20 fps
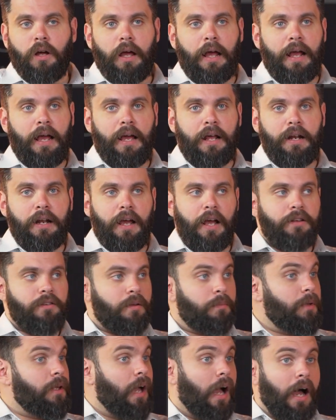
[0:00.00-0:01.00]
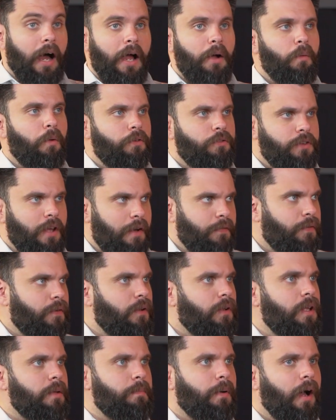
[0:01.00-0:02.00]
And it's something I will
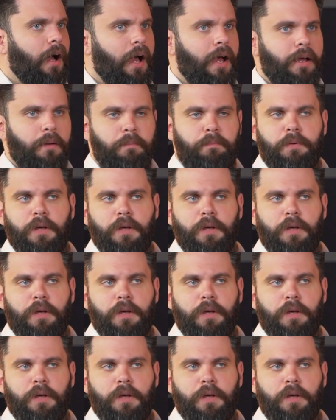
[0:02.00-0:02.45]
definitely buy.